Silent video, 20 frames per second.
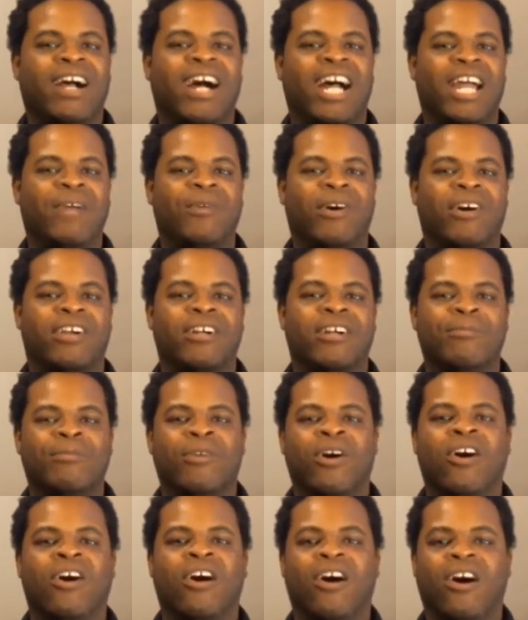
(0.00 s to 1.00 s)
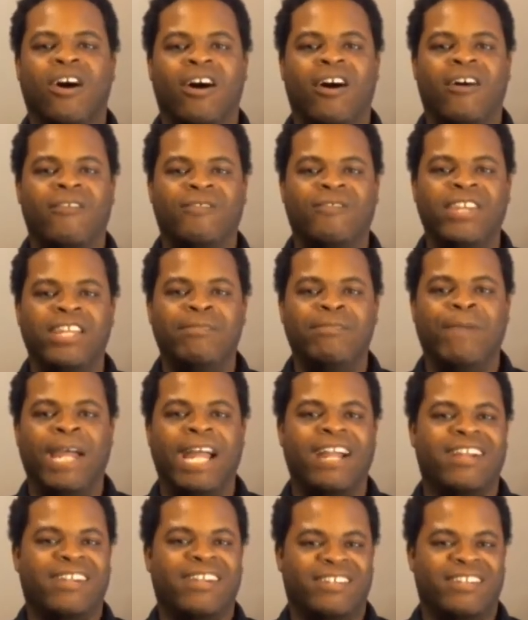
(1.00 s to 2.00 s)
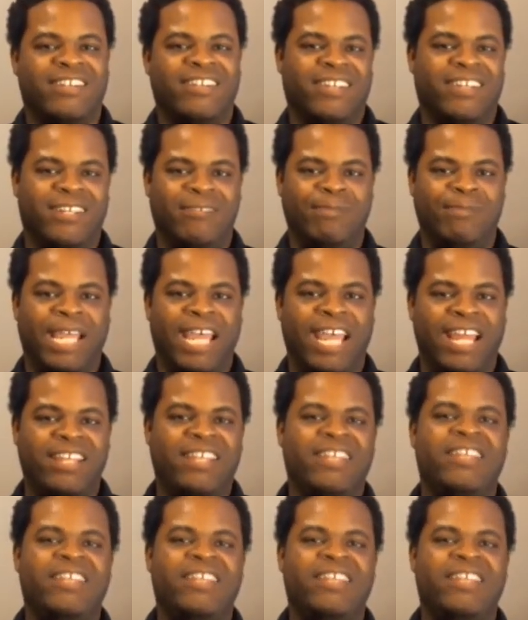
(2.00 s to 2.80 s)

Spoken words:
I welcome all feedback, good and bad.